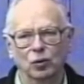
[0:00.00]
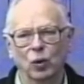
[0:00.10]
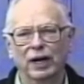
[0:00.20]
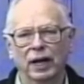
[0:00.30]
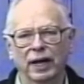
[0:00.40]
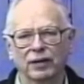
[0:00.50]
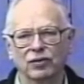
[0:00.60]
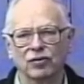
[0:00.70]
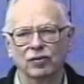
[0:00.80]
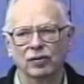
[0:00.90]

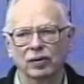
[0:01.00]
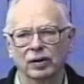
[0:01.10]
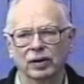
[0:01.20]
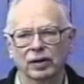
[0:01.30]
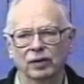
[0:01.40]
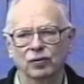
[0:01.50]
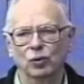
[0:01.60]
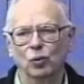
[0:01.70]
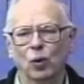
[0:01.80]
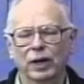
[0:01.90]
Wetlands. If you
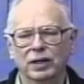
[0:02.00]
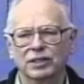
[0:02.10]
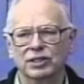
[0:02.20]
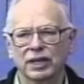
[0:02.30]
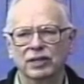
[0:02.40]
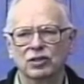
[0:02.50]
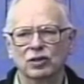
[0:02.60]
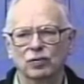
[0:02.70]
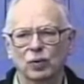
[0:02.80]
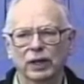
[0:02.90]
want a sense
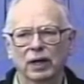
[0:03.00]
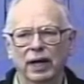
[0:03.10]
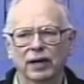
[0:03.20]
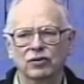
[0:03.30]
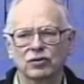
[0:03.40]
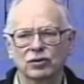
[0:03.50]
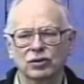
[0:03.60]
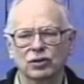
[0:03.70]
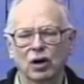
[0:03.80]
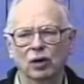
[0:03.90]
of wetlands in
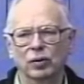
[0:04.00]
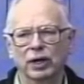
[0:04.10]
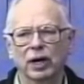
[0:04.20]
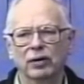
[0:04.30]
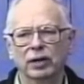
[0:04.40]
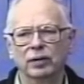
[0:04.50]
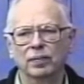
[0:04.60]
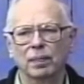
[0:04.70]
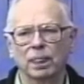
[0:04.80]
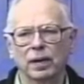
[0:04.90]
Chautauqua County,
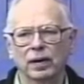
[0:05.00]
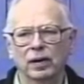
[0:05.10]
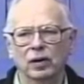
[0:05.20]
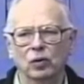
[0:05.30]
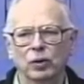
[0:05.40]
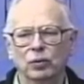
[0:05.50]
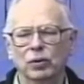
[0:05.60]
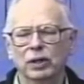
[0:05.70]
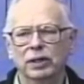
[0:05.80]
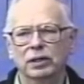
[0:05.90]
we
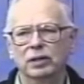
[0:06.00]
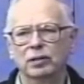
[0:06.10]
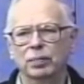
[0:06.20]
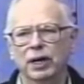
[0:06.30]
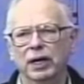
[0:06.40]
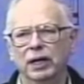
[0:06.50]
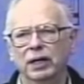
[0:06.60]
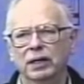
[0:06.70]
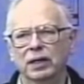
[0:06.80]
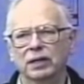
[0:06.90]
really didn't pay
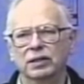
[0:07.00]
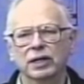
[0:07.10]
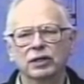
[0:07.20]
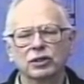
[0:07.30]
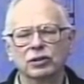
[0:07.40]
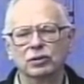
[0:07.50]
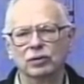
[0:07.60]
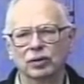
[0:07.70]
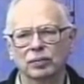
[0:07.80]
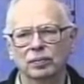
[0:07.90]
any attention
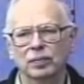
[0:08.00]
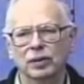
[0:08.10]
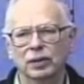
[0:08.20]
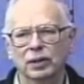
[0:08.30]
to them